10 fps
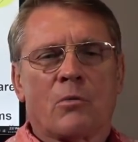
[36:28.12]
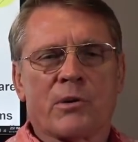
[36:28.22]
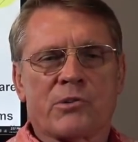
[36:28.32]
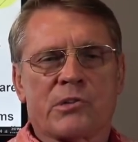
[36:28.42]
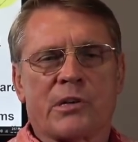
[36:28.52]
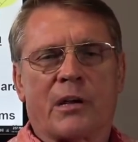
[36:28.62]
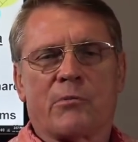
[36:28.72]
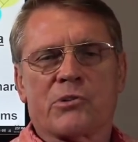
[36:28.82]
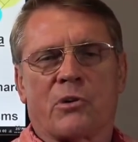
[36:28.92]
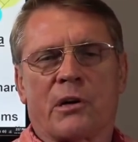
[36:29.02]
which
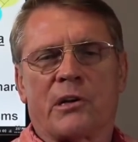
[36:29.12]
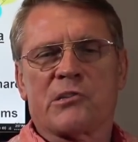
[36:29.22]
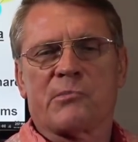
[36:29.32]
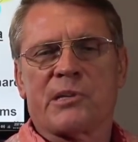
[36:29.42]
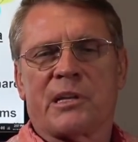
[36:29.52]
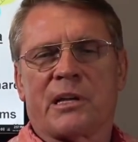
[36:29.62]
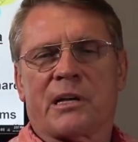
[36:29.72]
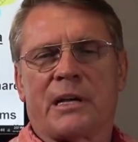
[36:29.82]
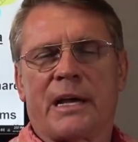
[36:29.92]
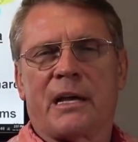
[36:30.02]
distinguish organisms in the
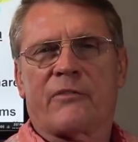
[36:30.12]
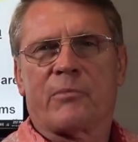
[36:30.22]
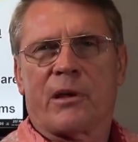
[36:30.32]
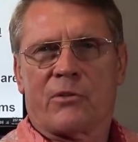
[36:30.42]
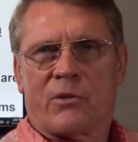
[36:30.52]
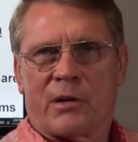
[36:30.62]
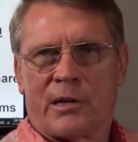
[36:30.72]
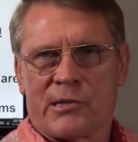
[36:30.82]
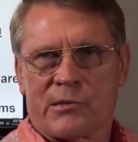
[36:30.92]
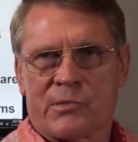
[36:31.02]
clade from other
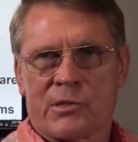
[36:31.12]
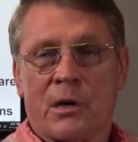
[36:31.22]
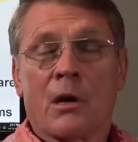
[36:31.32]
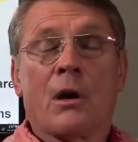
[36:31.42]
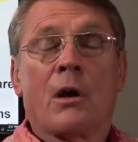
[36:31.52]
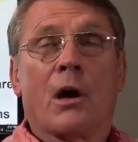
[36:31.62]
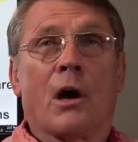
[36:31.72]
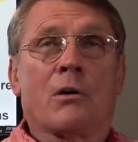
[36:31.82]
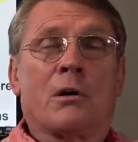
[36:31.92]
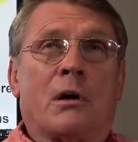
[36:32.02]
organisms.
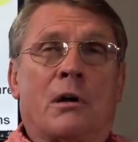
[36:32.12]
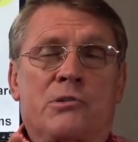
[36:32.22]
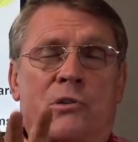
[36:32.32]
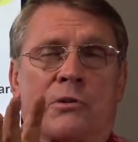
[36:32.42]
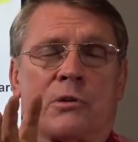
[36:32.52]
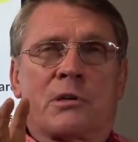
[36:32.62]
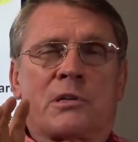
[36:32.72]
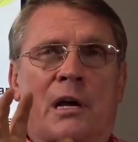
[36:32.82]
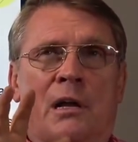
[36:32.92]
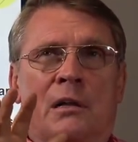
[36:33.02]
Oh, so you can
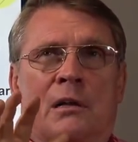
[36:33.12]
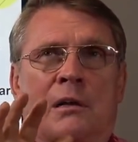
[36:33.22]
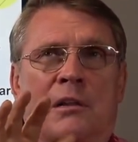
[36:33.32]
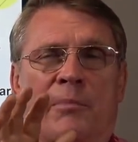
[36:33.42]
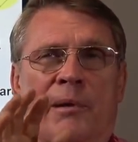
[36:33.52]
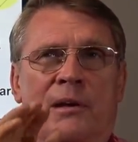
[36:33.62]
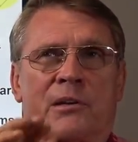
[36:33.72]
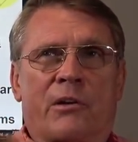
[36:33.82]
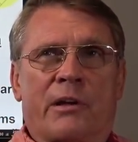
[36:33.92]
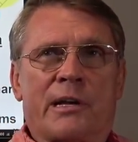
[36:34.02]
tell the
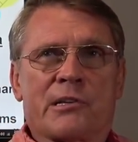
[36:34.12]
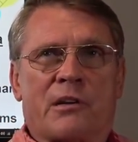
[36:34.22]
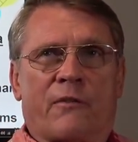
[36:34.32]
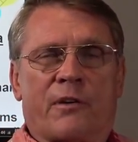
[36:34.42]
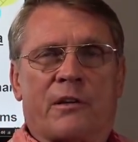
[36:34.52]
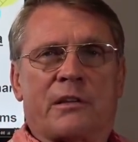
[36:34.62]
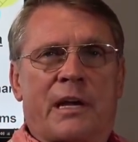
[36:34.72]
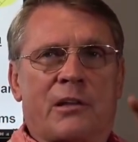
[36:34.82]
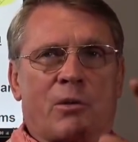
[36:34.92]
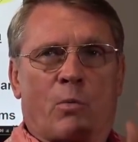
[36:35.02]
bacteria is different
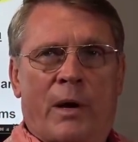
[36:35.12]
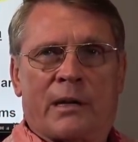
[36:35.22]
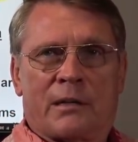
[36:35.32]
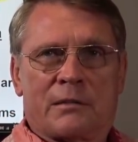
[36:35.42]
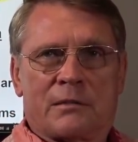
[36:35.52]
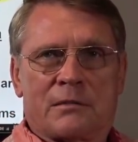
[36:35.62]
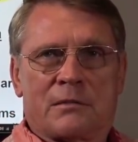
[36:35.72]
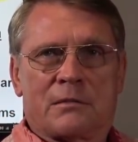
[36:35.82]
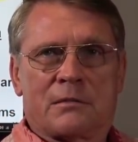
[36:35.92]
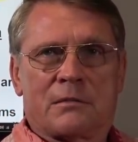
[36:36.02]
than the whale.
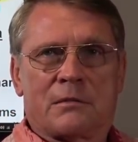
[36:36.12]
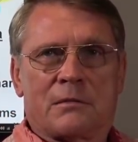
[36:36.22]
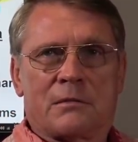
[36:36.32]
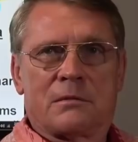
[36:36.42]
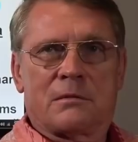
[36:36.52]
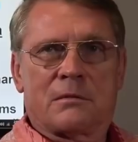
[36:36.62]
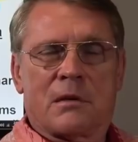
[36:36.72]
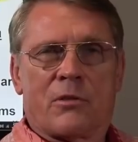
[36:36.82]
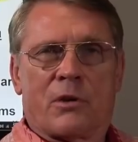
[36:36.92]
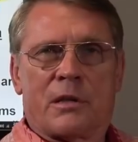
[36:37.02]

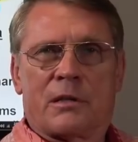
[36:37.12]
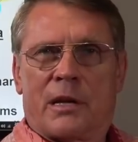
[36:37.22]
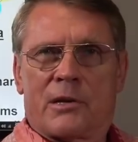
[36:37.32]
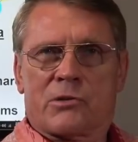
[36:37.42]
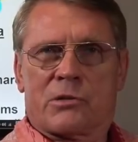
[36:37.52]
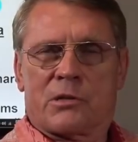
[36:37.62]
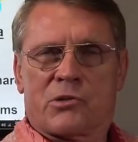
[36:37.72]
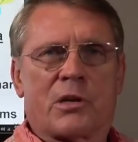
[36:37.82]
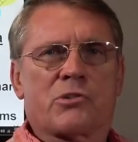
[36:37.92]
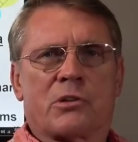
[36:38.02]
I thought in the last
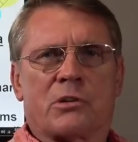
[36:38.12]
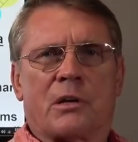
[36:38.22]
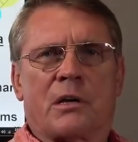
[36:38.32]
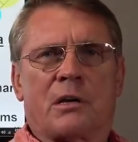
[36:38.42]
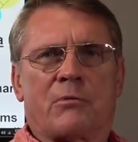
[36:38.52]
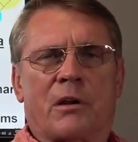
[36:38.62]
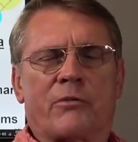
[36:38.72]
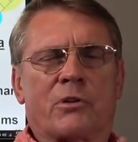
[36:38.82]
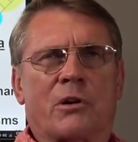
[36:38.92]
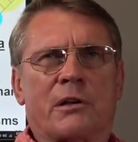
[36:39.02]
discussion, uh,
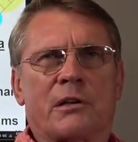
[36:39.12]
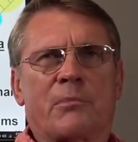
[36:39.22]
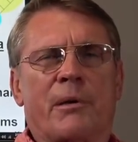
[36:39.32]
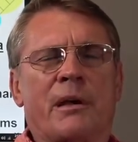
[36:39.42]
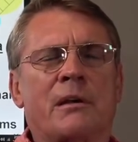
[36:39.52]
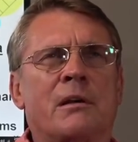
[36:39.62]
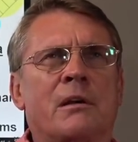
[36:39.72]
whatever you called it, debate,